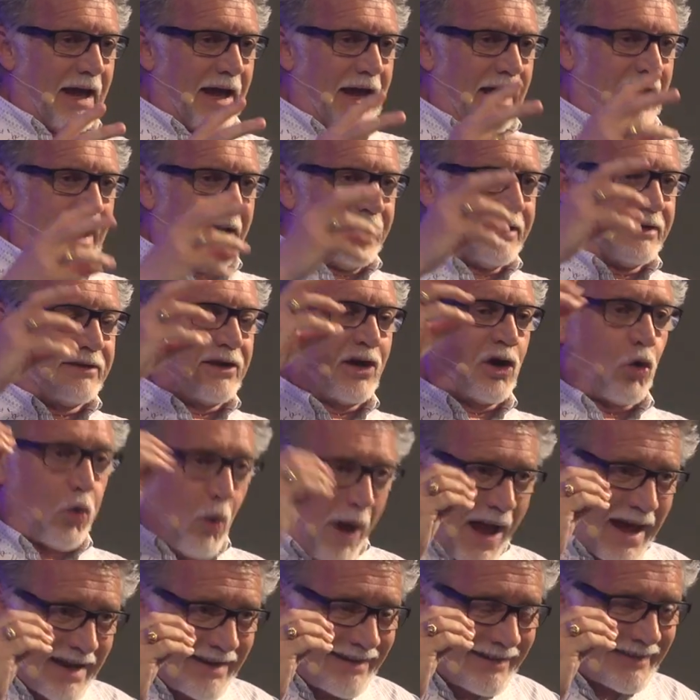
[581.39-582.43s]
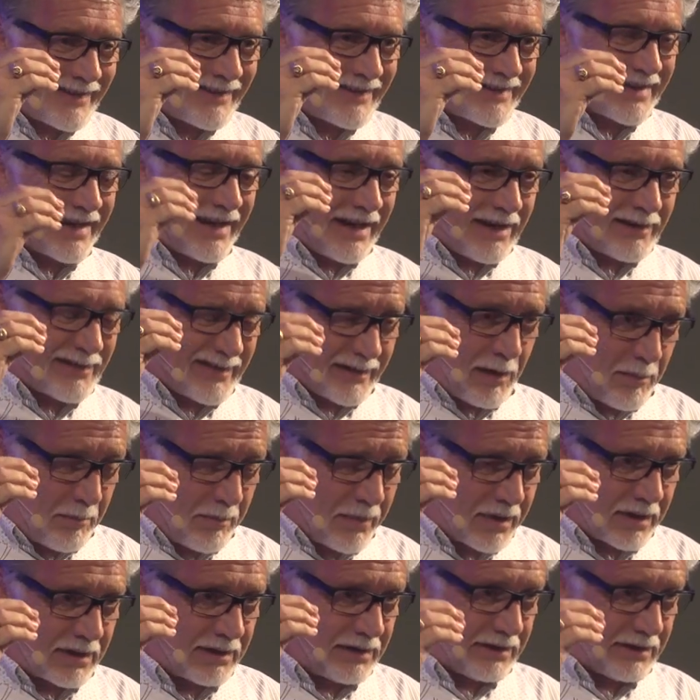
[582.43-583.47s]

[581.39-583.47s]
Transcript: and Christism,